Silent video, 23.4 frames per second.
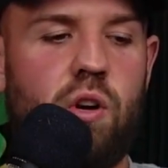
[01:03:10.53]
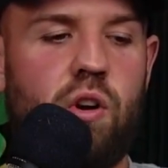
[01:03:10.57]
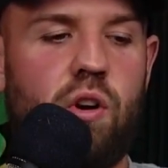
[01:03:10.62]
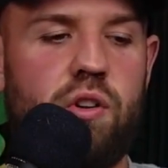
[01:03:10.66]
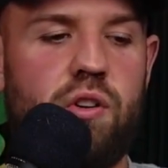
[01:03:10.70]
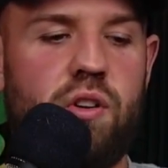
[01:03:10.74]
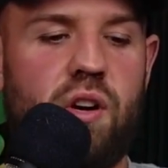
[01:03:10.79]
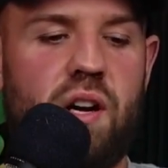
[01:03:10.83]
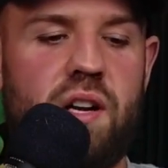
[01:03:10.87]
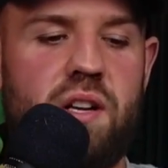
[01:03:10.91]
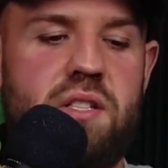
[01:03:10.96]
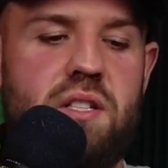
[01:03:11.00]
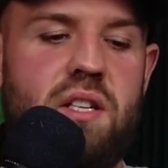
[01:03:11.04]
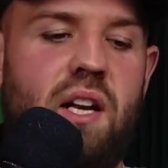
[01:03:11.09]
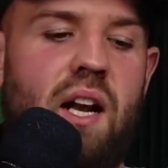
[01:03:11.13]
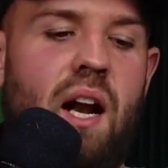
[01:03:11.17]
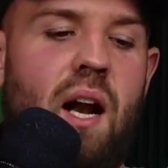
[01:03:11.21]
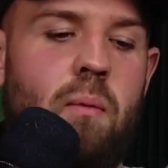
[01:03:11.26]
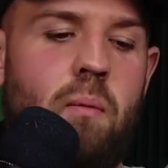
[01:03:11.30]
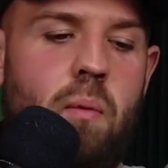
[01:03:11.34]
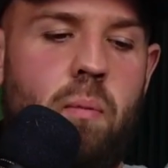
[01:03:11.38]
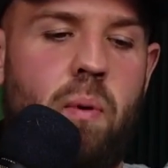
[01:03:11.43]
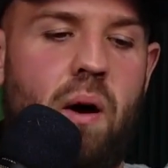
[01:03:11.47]
on your
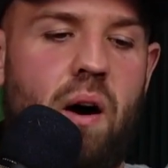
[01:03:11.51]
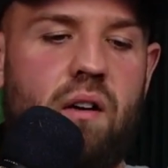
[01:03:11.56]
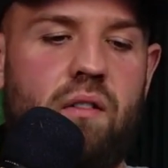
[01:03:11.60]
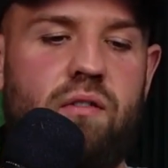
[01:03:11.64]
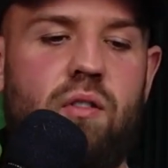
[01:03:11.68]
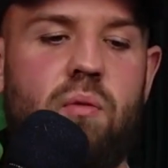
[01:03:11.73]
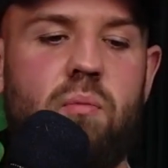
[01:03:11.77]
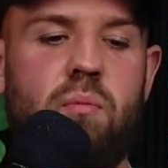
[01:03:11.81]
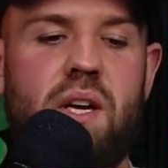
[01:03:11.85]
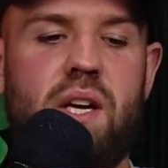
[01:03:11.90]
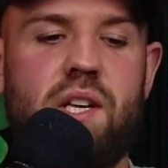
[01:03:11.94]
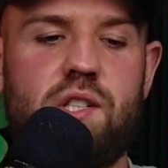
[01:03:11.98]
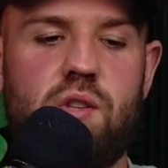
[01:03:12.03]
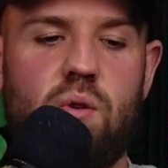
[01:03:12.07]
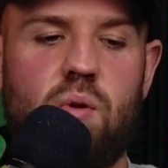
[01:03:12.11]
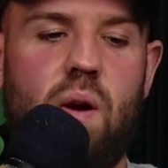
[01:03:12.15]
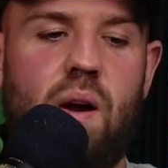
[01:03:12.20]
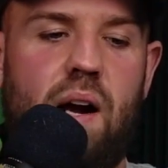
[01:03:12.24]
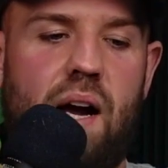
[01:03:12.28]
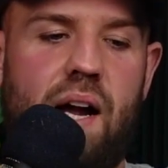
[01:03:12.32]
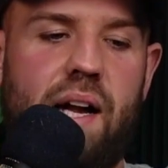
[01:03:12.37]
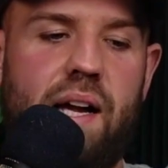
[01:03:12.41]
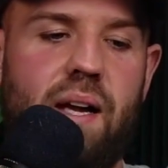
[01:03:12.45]
Instagram apart from me so
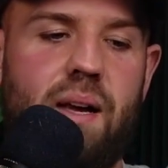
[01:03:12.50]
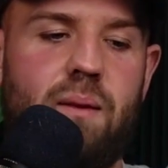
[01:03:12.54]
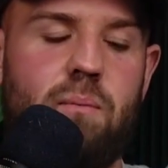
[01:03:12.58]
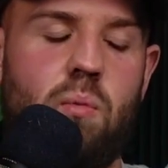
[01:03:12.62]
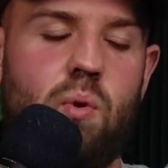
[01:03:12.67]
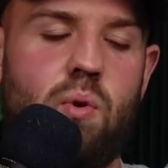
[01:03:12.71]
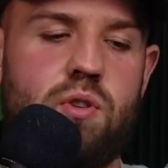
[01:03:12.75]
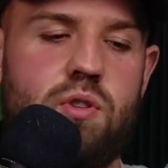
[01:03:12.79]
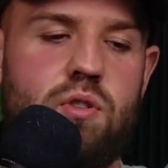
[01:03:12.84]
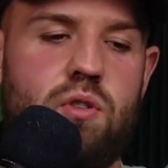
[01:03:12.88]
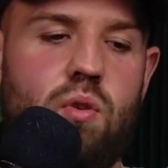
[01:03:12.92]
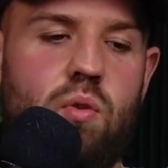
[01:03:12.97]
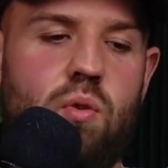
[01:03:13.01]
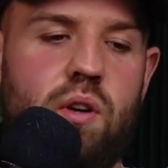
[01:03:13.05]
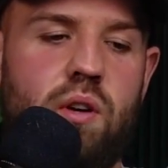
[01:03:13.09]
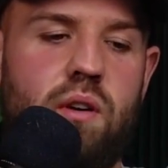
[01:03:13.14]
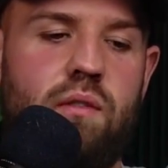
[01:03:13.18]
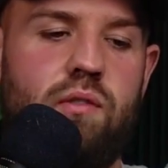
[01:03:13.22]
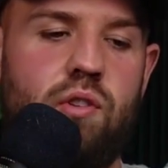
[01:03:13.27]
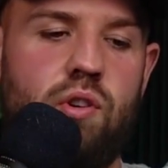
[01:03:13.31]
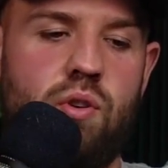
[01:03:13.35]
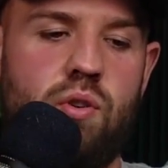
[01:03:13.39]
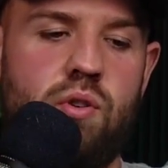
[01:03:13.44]
that I get more story
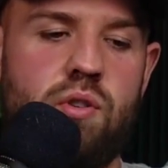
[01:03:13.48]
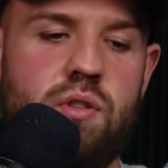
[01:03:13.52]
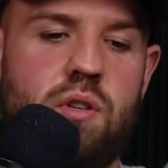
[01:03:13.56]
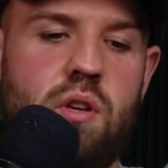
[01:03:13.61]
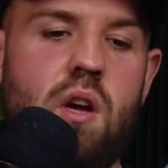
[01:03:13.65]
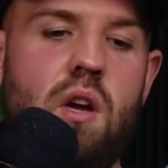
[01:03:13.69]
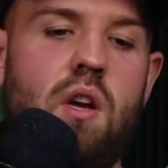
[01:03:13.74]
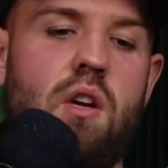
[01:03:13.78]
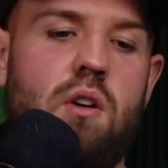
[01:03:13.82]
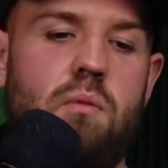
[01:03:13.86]
views,